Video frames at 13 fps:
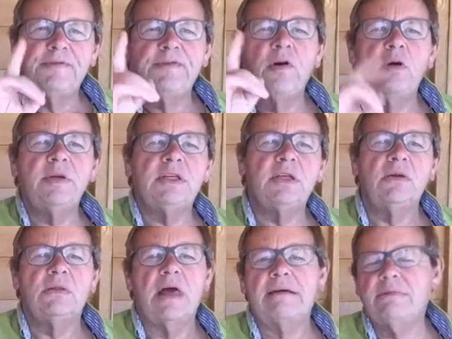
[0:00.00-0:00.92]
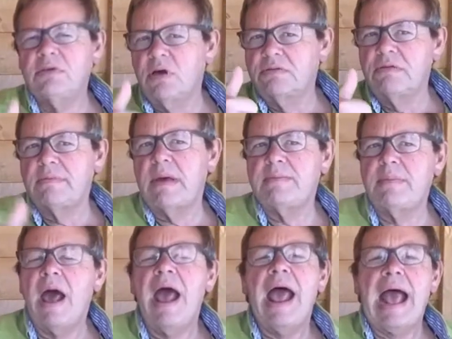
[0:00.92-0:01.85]
before we do that, we've got to
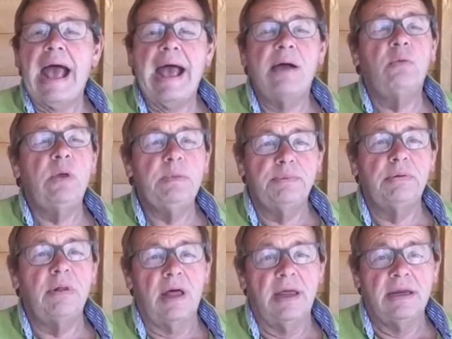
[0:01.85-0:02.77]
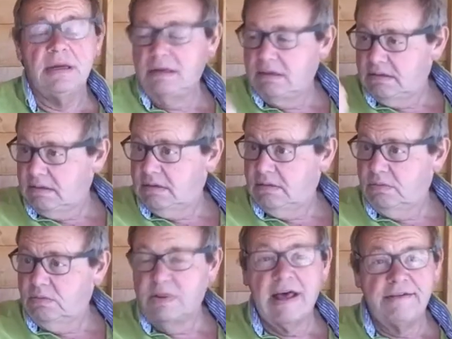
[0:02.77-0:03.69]
remember how we play
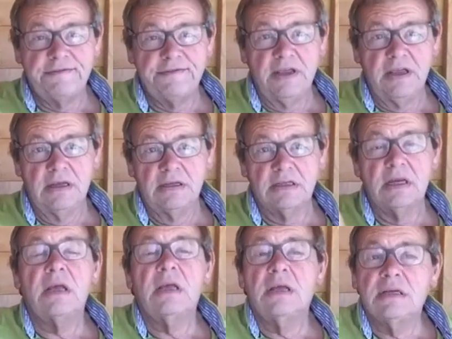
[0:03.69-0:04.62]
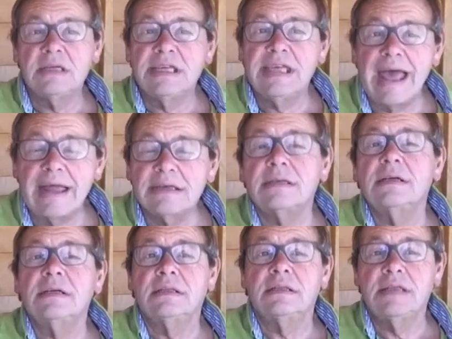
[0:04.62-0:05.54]
with our fingers to get
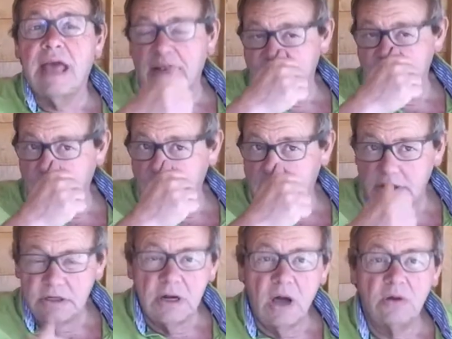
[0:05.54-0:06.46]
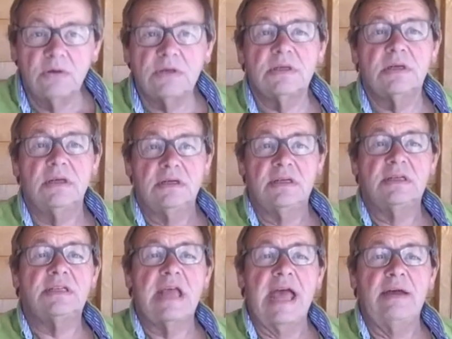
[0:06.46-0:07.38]
the actual notes to
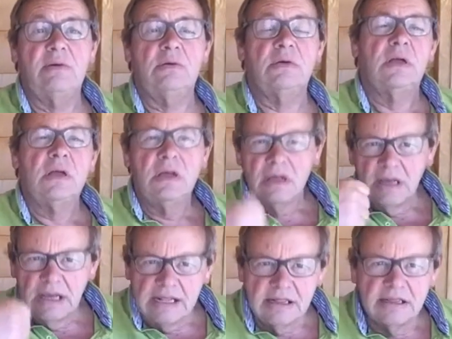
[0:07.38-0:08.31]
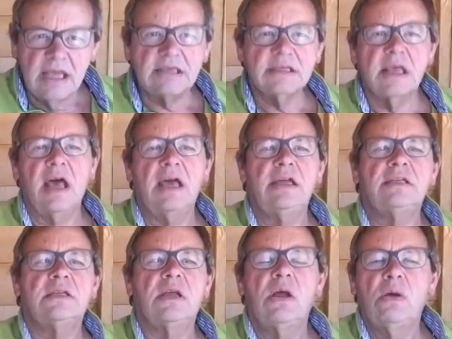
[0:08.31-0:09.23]
sound. In this
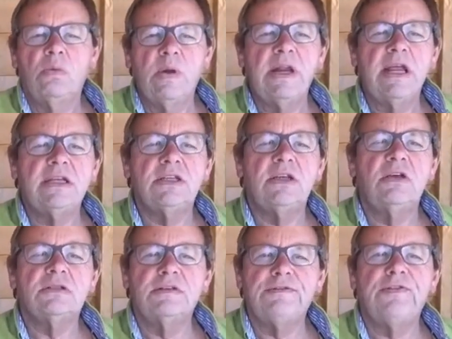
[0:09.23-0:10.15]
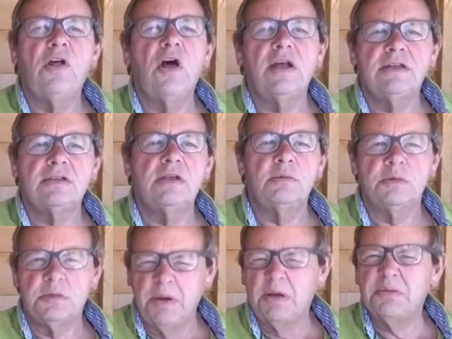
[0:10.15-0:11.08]
case, we need to use the flying
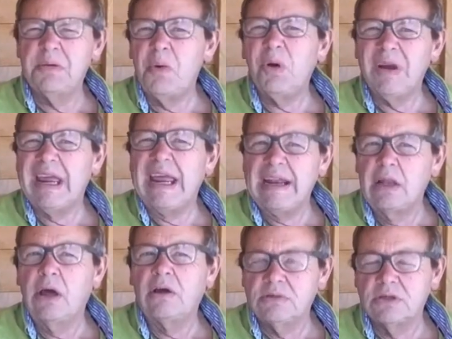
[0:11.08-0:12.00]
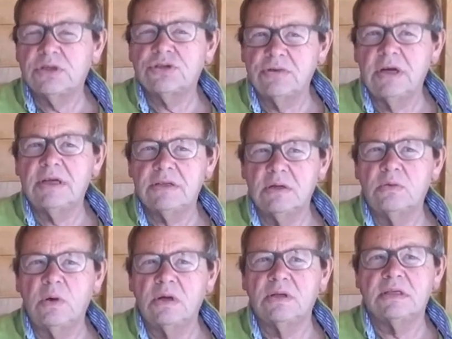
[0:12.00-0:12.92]
thumbs because we want to hit loads of strings
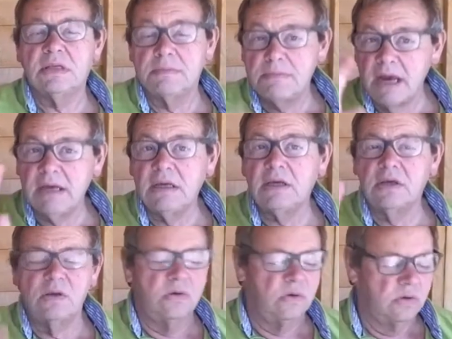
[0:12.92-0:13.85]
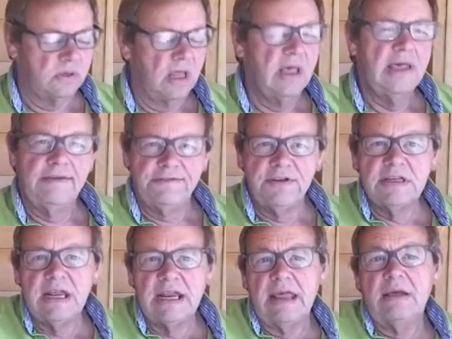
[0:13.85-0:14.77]
at once to make a chord. If you
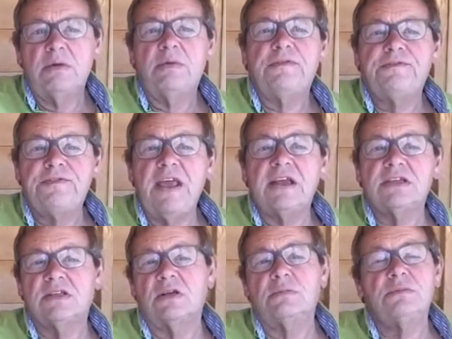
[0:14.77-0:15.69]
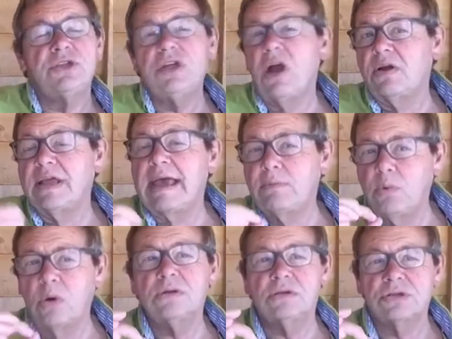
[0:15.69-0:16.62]
did it with fixed thumbs, you only get
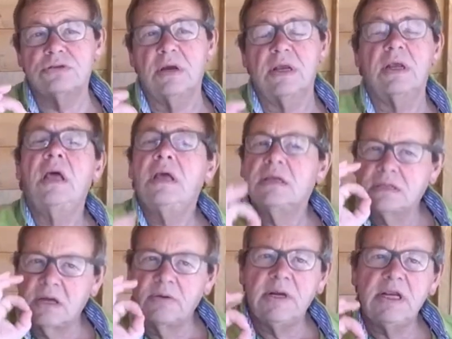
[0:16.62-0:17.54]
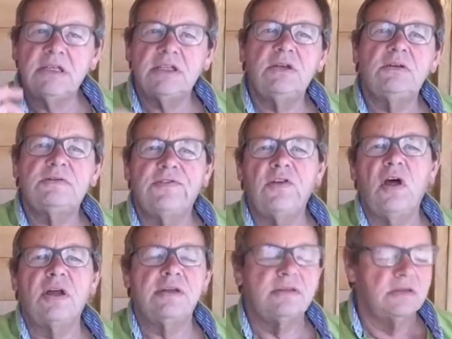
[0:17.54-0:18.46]
one string. So we need to use
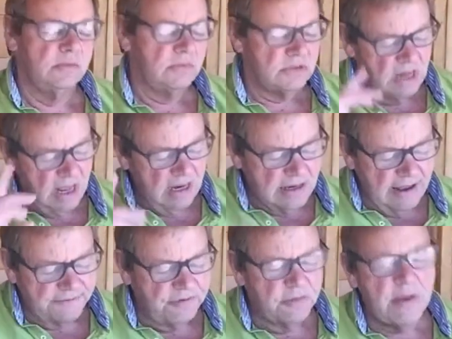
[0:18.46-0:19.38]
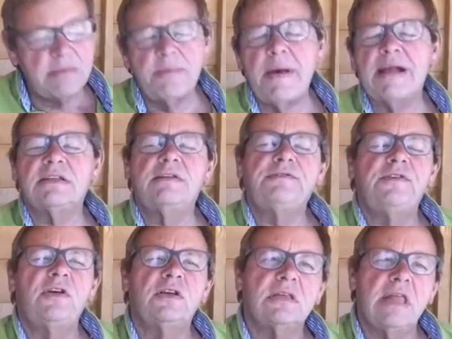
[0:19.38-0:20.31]
flying thumbs. Now, if you remember back to the
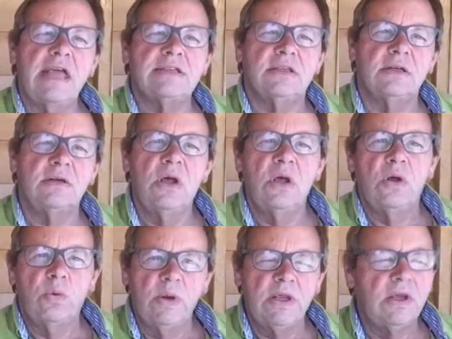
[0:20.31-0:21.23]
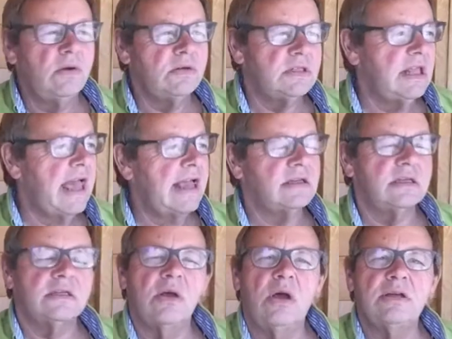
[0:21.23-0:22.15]
first lesson, we used the
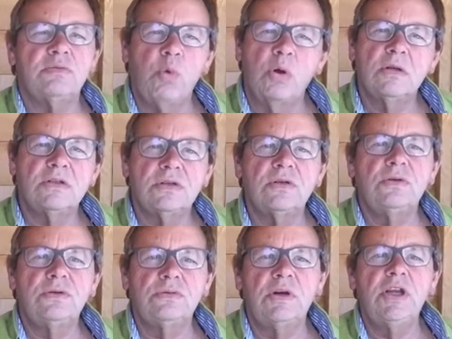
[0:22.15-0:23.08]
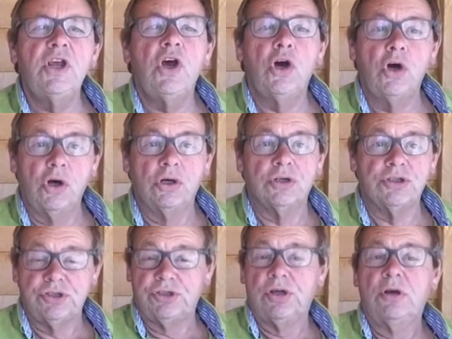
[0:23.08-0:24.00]
exercise 1, 2, 3,
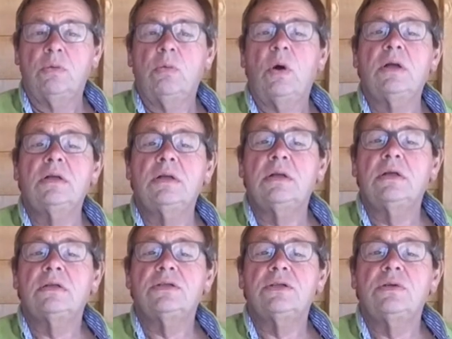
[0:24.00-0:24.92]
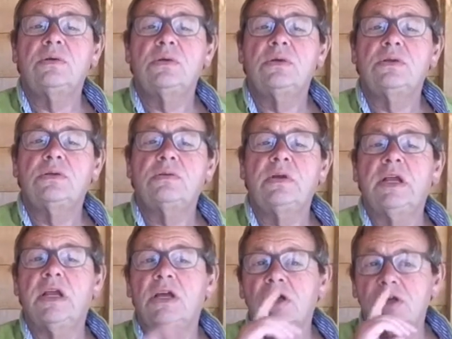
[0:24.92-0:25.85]
hush. 1, 2,
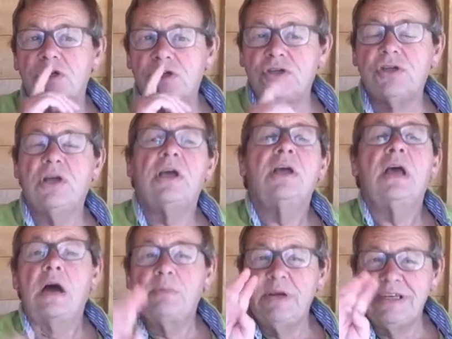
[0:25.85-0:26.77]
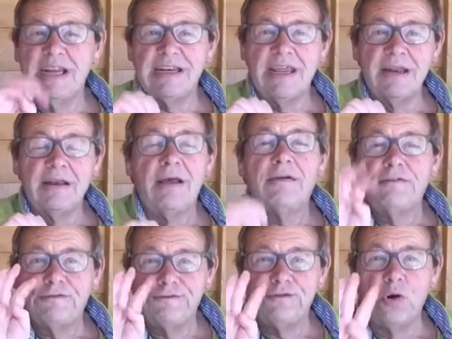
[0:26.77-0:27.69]
3, shh. And we did it
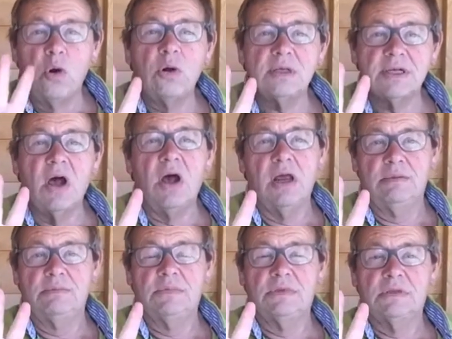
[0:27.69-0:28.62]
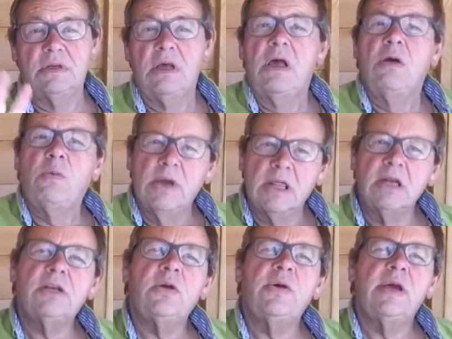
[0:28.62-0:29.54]
4 times. We're
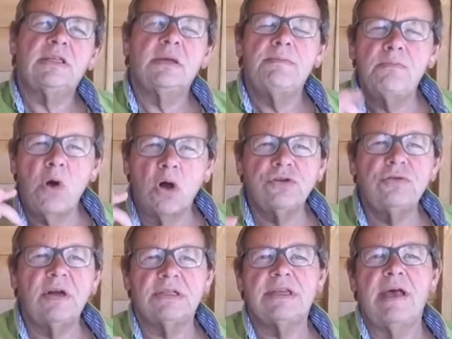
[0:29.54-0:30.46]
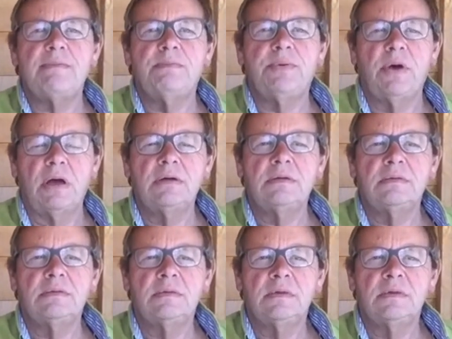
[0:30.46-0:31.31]
going to do it at a moderate tempo.